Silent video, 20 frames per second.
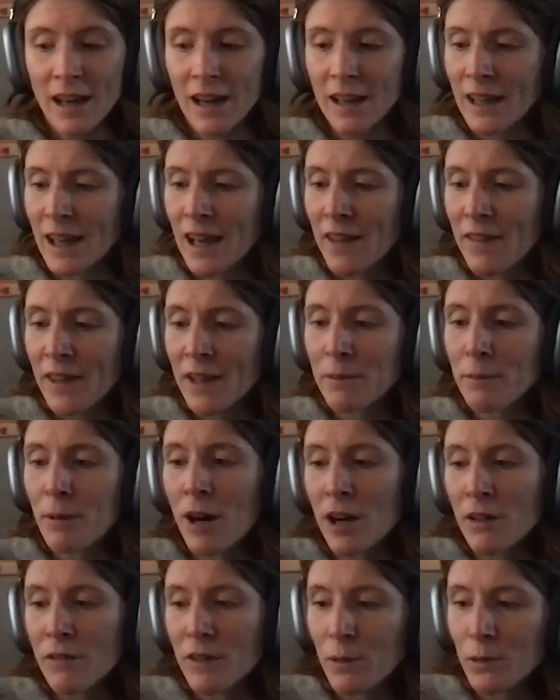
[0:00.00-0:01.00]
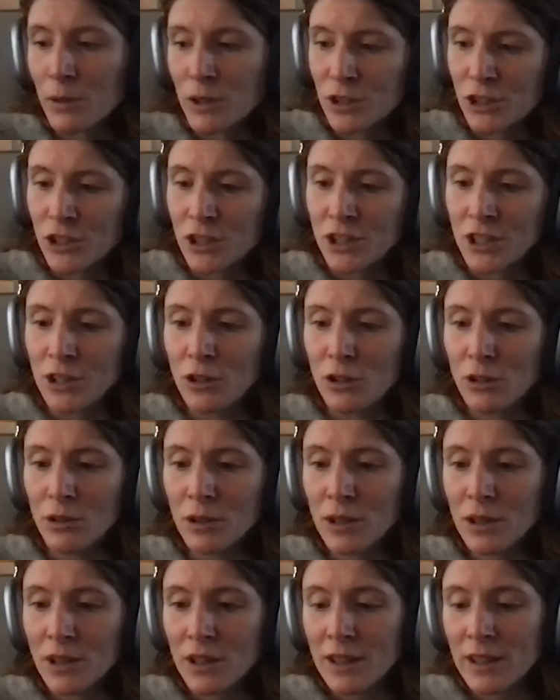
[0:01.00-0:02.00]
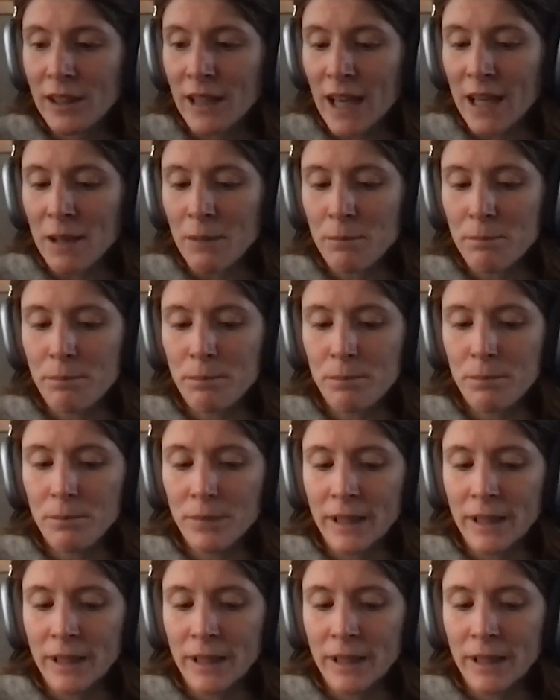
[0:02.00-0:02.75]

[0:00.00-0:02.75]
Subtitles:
yeah, I think part of it was just, you know, getting